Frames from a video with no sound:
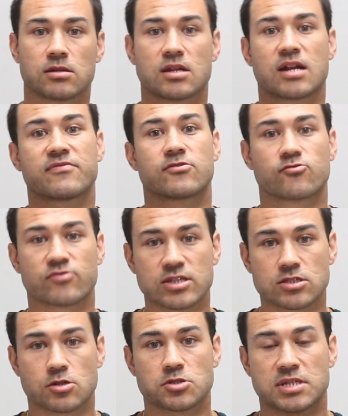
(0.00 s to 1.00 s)
a lot of the
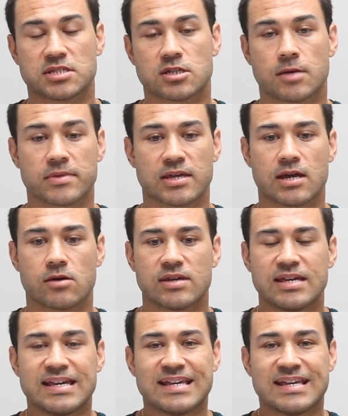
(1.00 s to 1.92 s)
research that's coming out